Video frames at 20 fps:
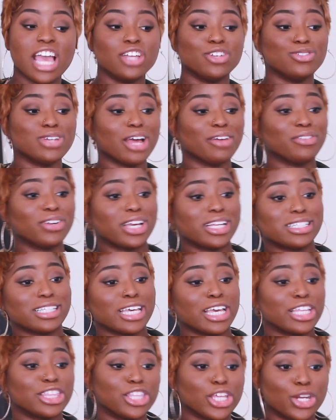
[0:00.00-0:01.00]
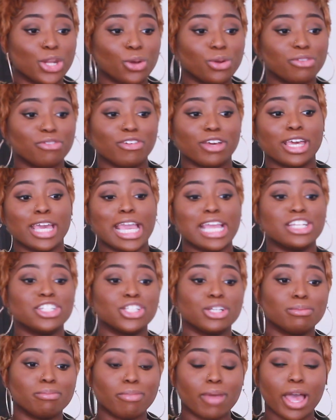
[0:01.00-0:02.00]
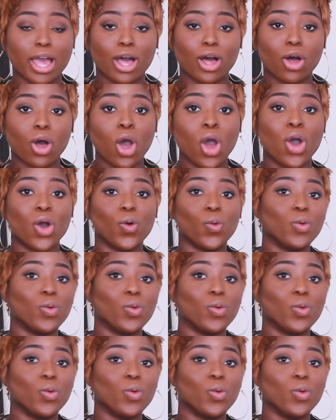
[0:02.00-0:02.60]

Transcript: Do not forget to hit the notification bell.